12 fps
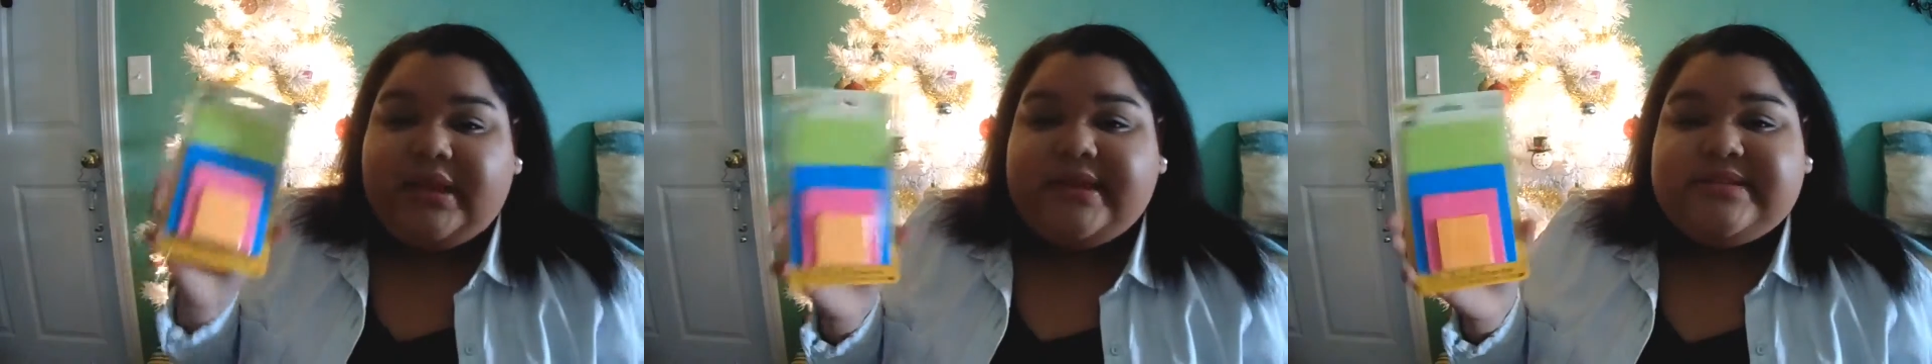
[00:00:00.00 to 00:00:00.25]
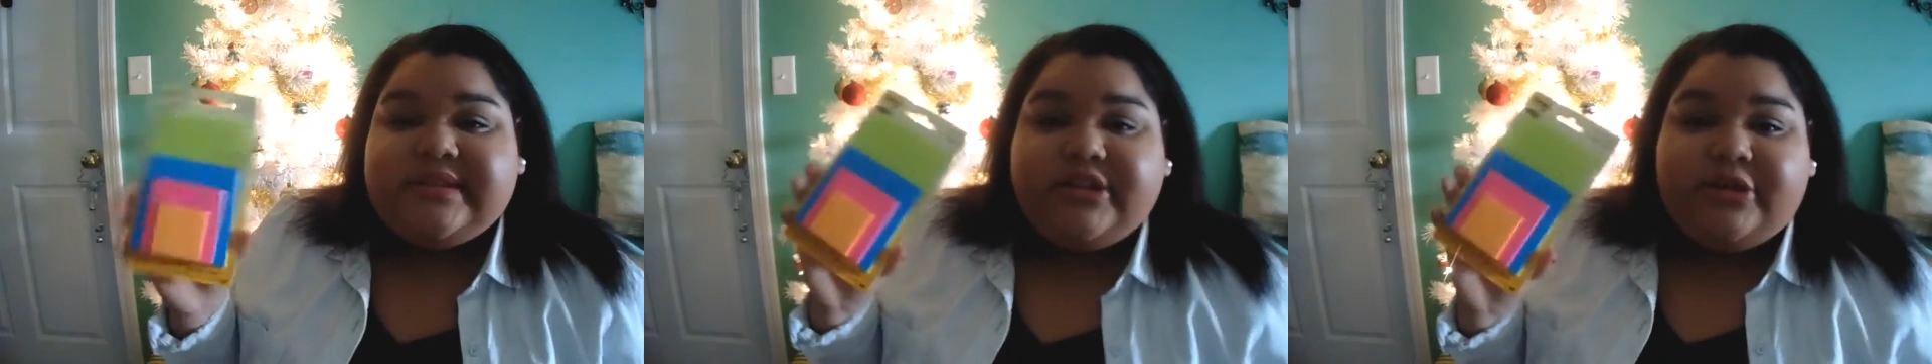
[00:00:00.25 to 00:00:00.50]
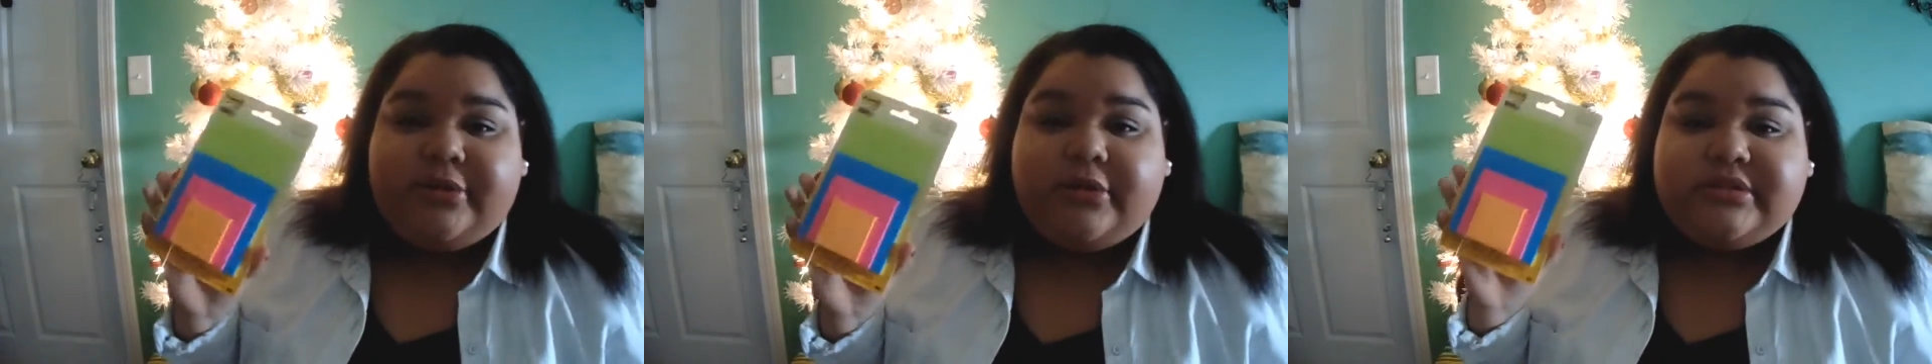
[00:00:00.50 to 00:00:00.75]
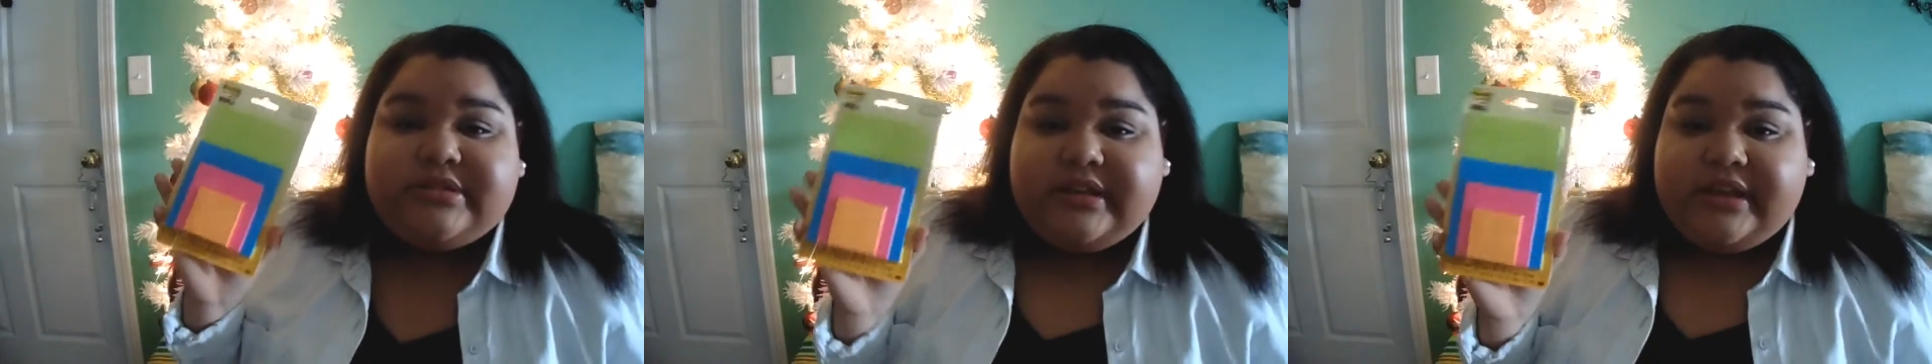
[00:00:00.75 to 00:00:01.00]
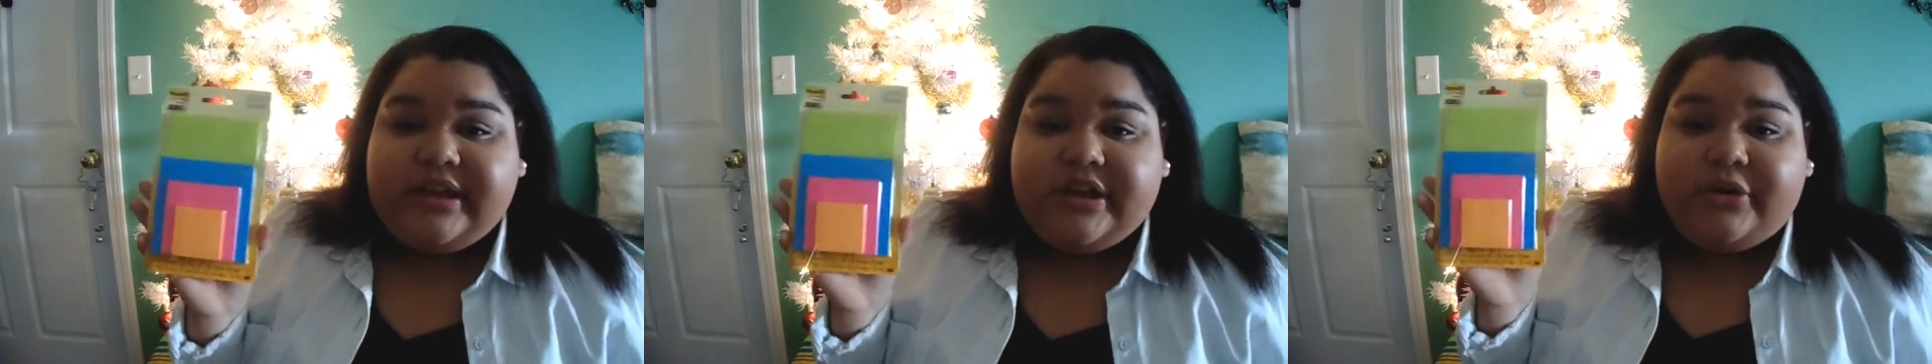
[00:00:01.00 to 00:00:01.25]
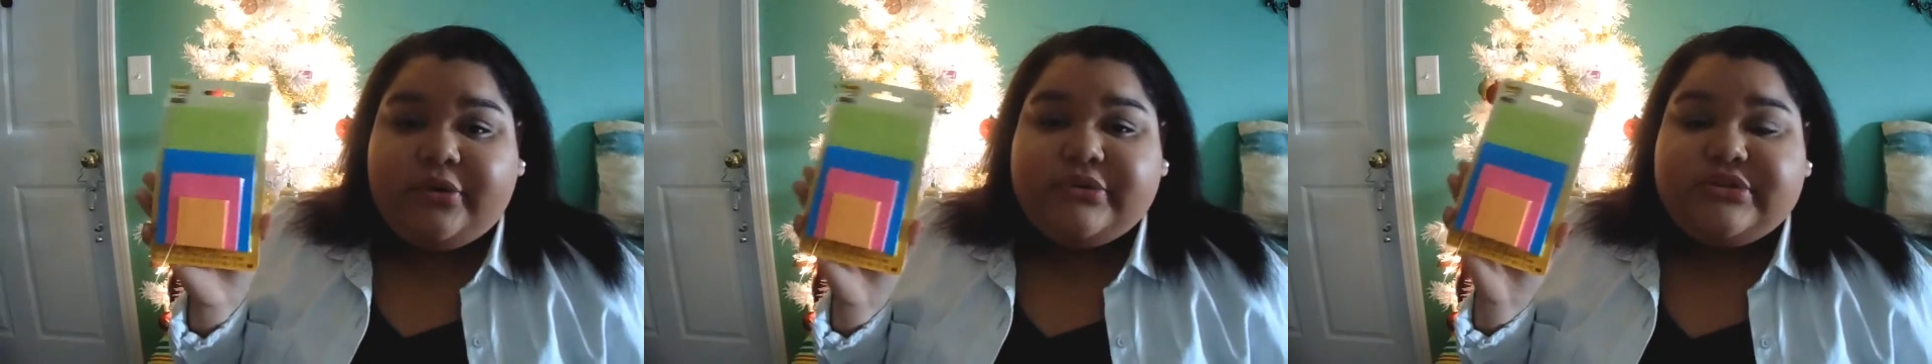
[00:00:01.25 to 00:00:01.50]
it's a little sticky
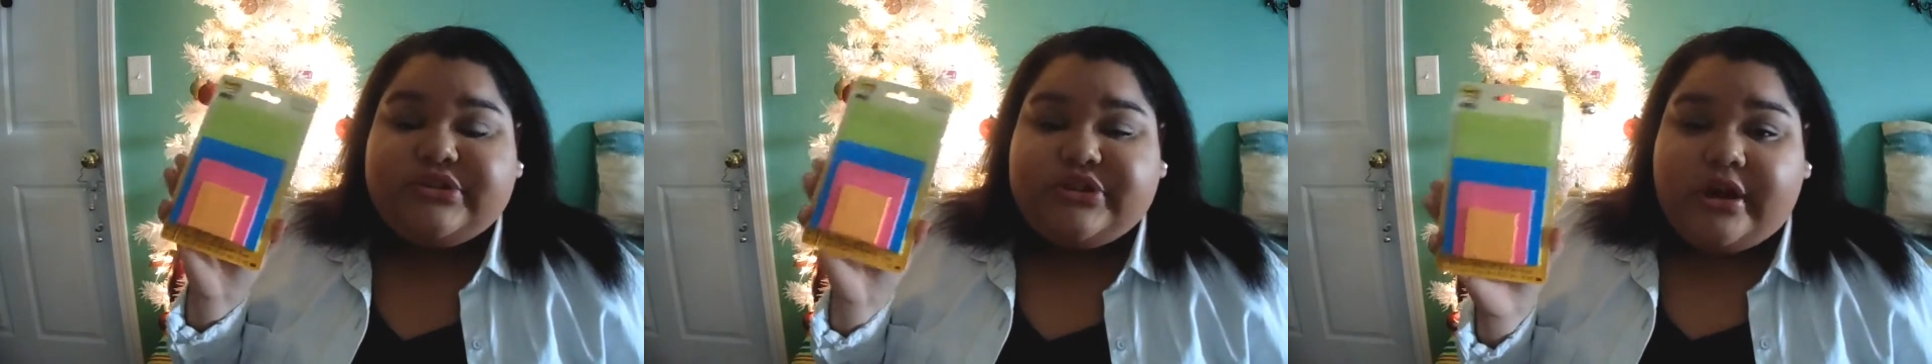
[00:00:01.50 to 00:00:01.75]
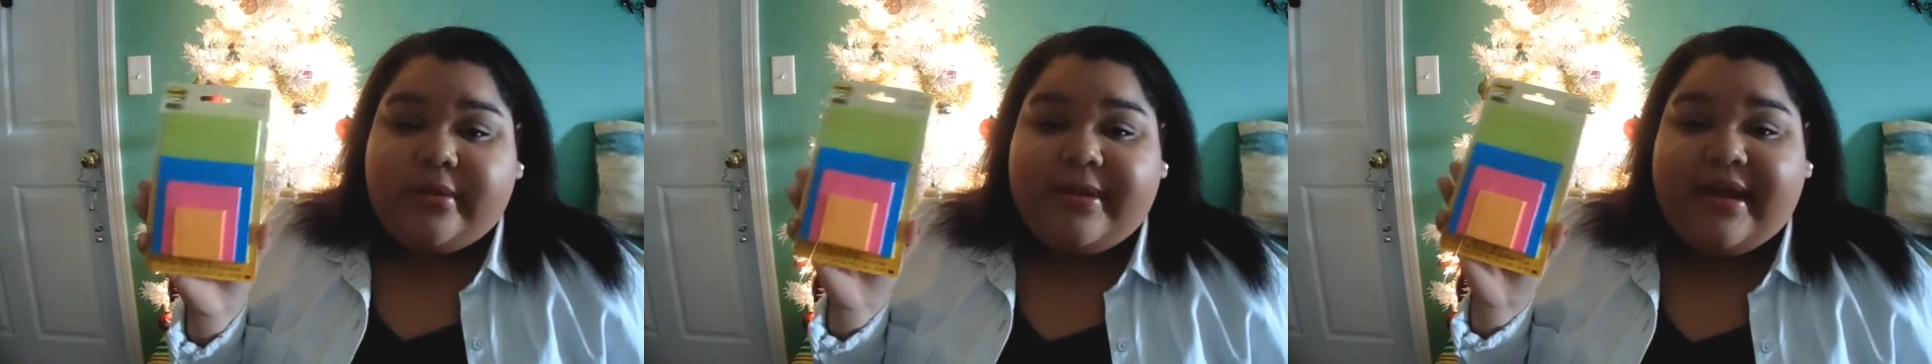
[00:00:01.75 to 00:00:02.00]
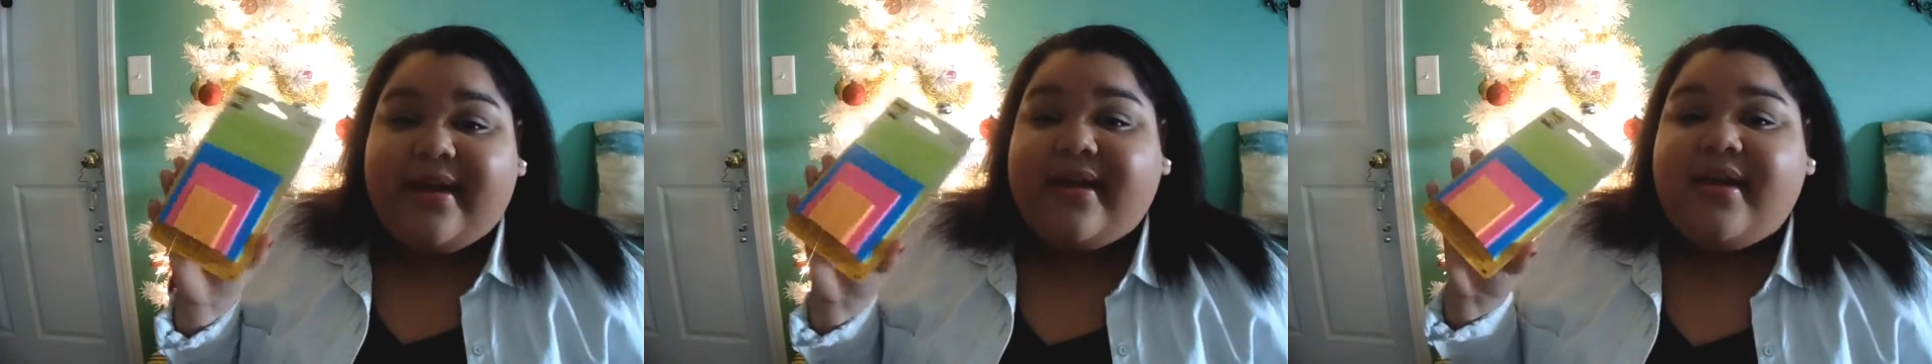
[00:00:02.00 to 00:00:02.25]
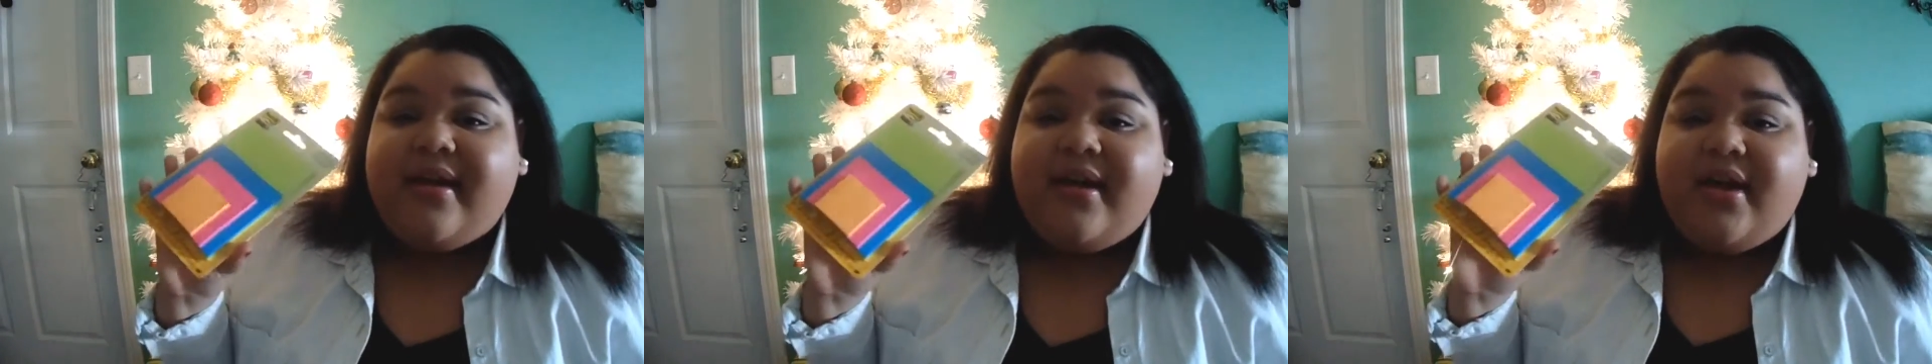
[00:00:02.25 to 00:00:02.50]
note starter pack